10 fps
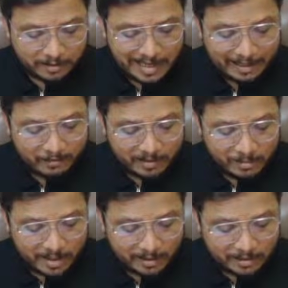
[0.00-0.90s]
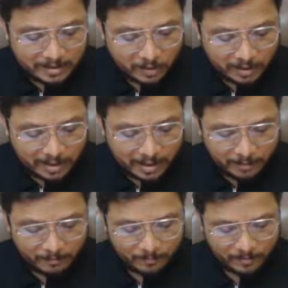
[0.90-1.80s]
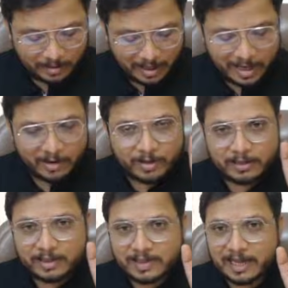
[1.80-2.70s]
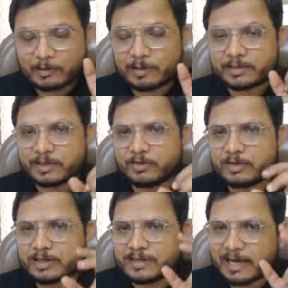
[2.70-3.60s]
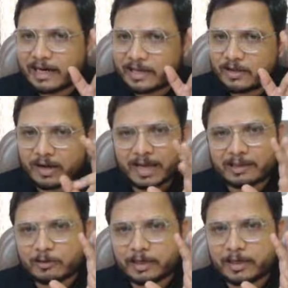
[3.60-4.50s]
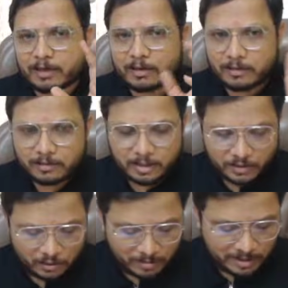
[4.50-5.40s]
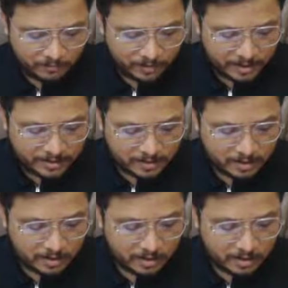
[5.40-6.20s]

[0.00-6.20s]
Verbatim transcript: that will be this only I have done this calculation you just check it in your calculator this should be the phase